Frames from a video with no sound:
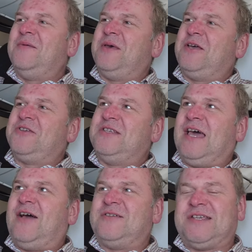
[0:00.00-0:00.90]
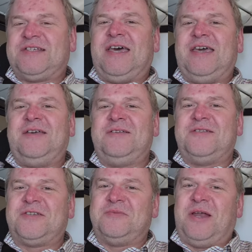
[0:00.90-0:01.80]
because now, as I say,
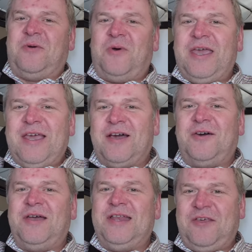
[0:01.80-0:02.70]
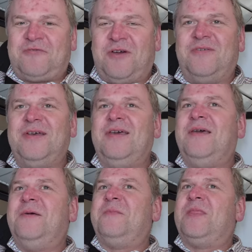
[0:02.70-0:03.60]
it doesn't matter where you go in Heathrow,
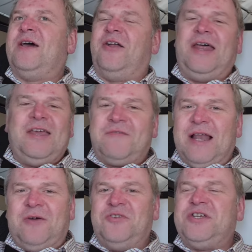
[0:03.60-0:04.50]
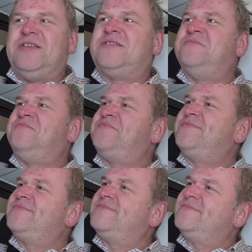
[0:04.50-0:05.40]
on any of the lounges,
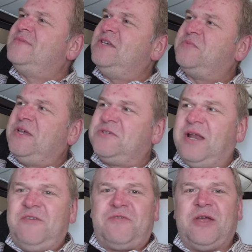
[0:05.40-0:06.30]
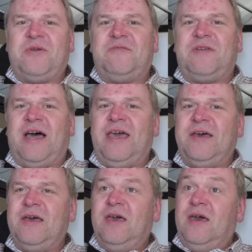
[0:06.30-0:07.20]
speak to any frequent
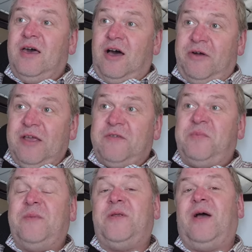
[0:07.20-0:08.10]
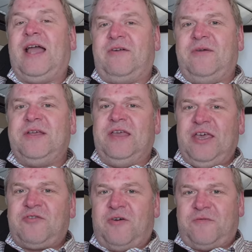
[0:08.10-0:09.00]
flyer, or any of the people who hang around in the
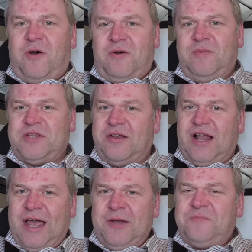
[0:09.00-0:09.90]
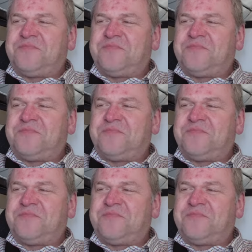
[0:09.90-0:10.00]
Heathrow forums online.